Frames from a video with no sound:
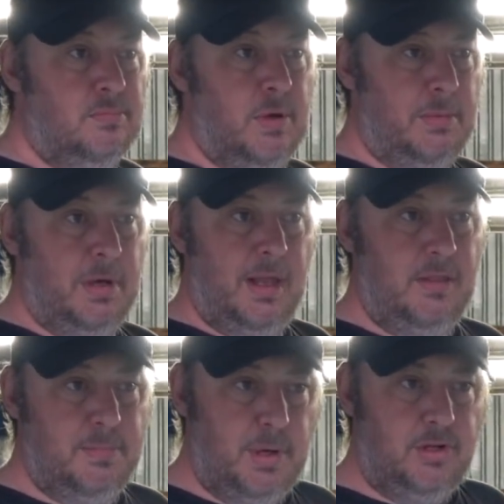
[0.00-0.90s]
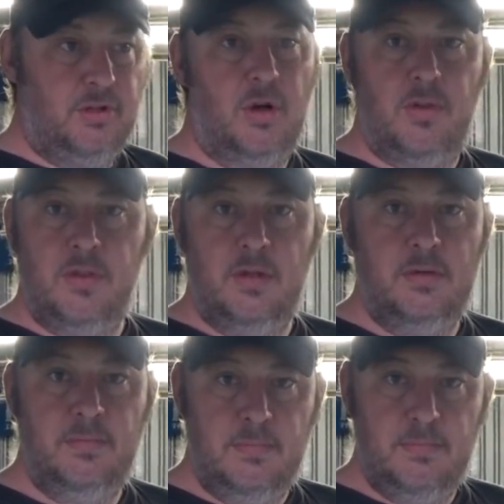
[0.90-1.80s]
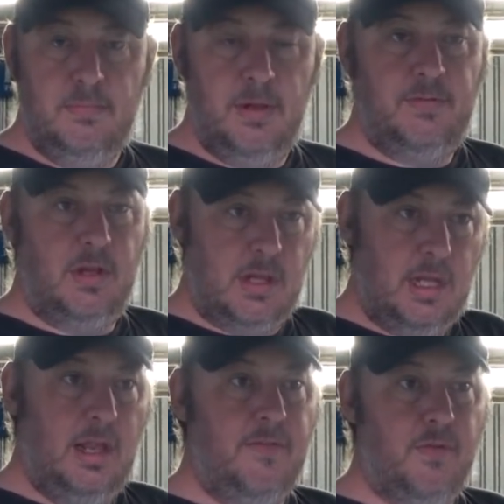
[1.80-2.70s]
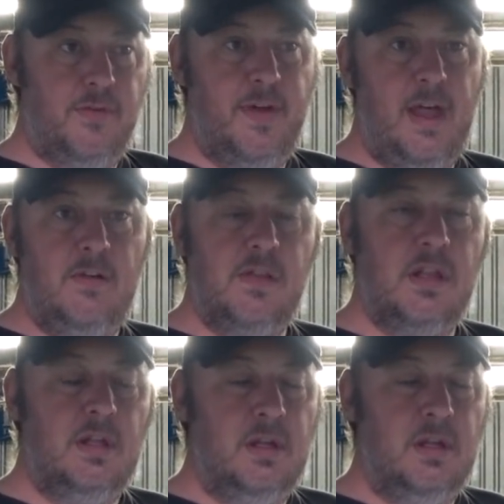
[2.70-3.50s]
we relieve the pressure on the lifters and therefore the valves,